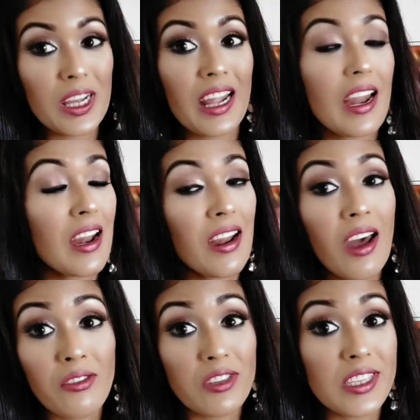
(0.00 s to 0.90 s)
And I
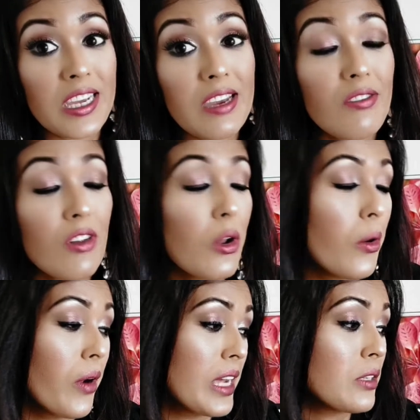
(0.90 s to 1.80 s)
love Steve
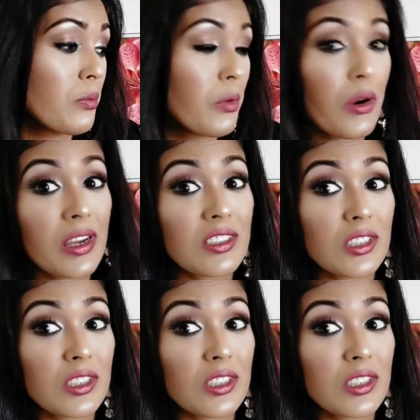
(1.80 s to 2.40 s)
LAURANT product